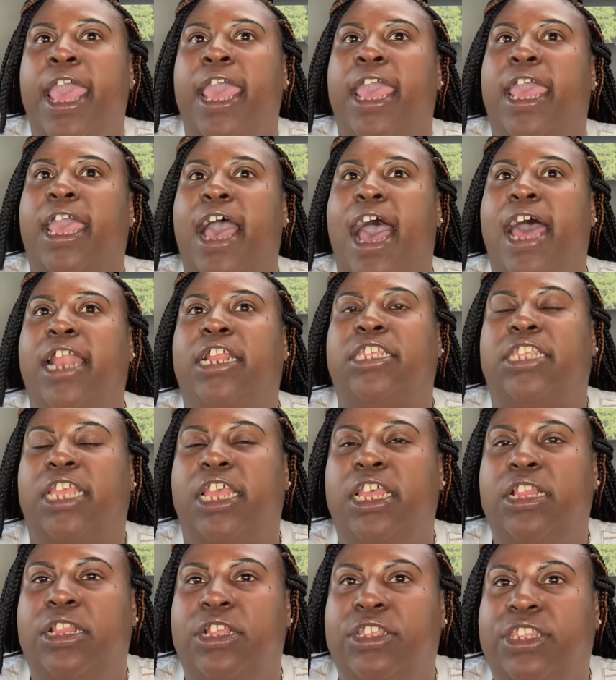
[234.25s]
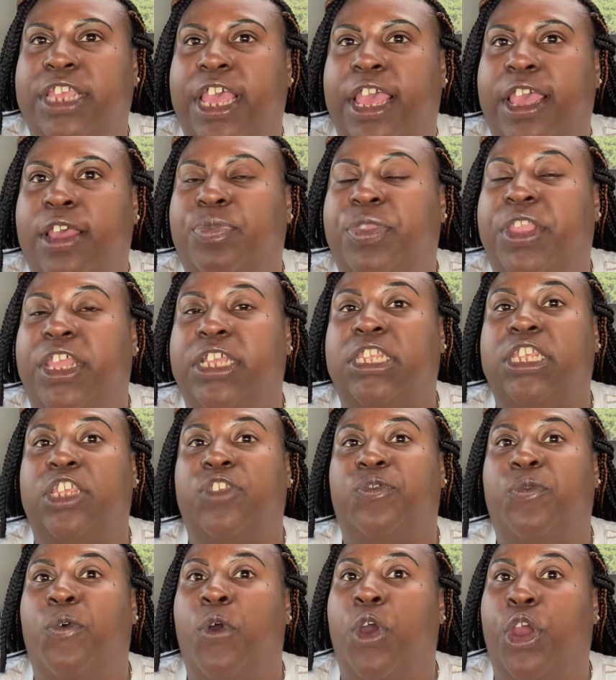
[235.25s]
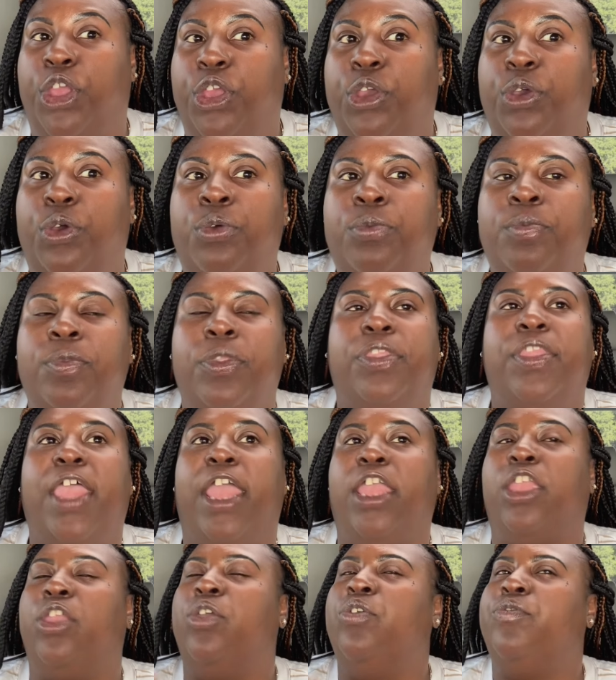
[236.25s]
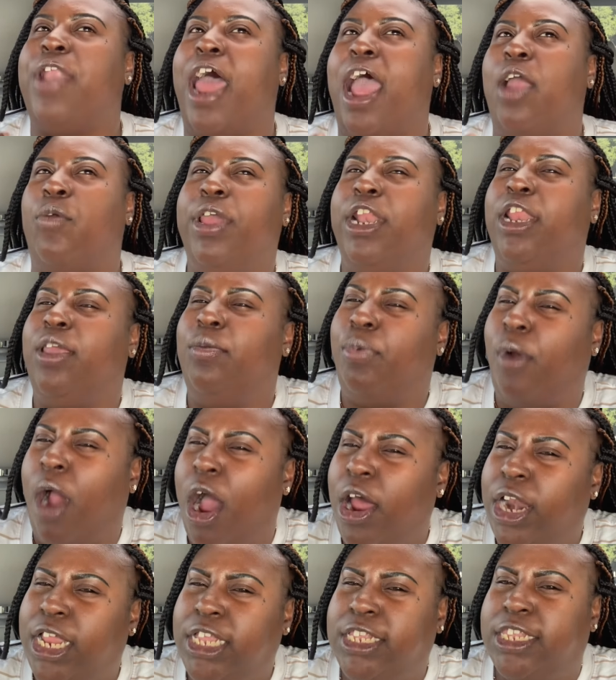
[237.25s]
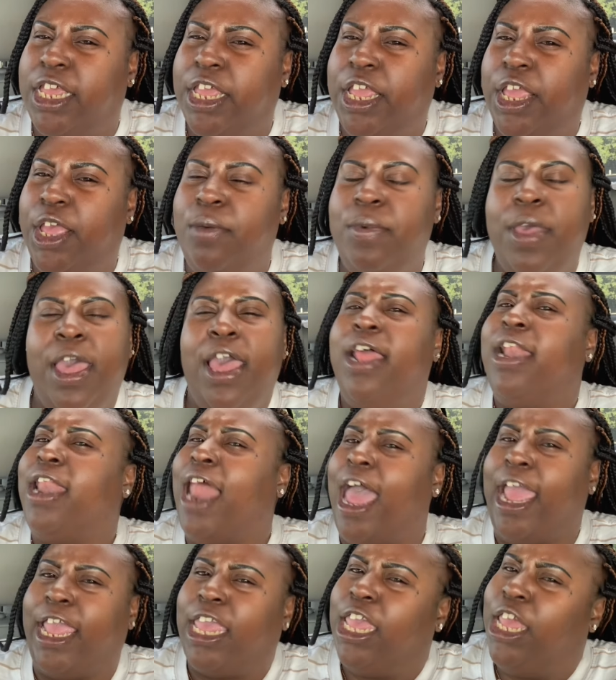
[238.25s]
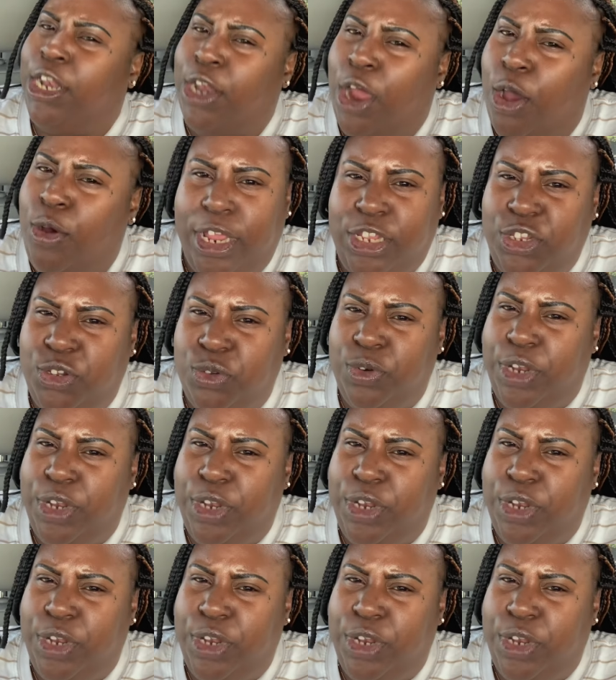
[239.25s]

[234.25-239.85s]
And God is either saying this is for you, that you've not really brought it to him, like he know that you're